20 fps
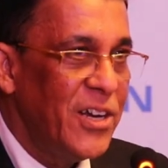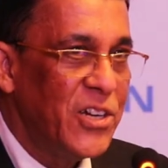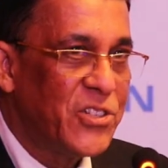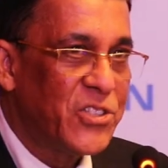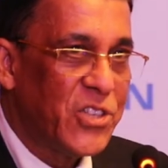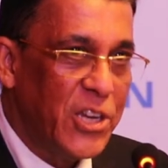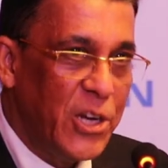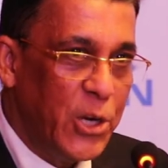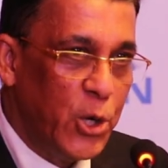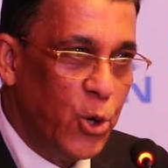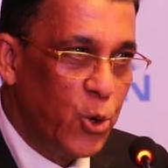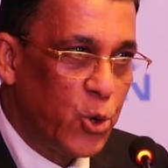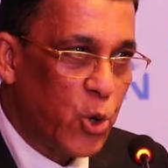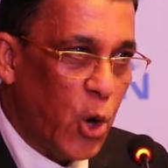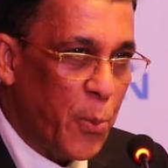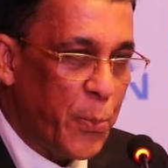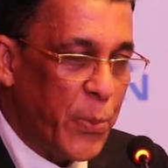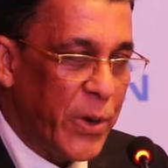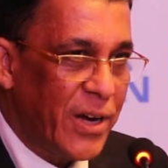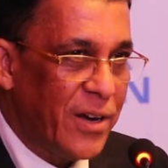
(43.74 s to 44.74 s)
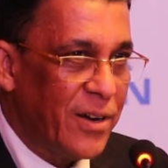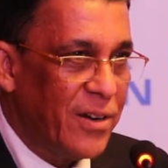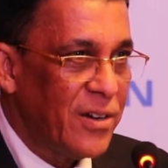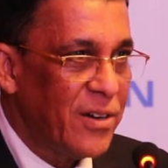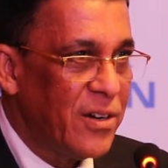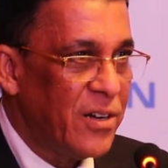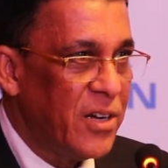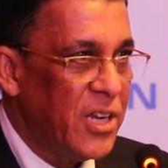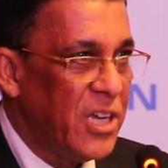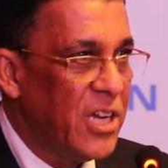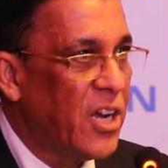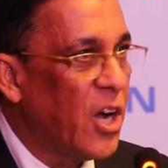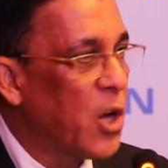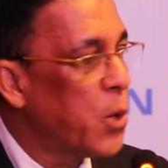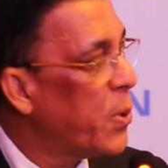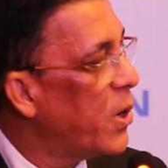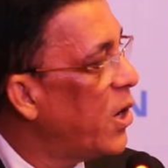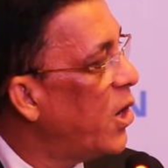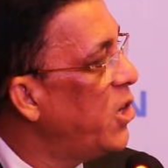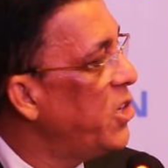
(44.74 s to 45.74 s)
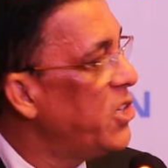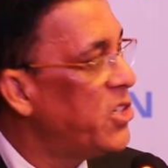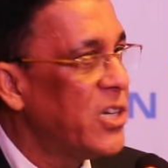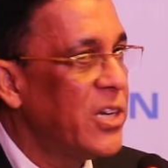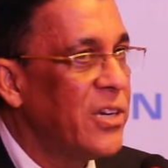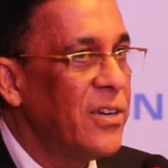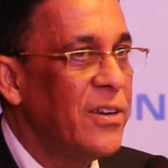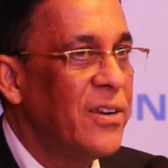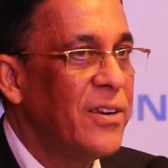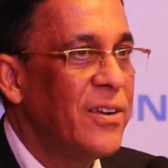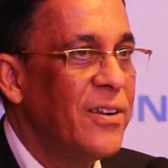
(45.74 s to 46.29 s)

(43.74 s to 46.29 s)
it's a new topic, decarbonization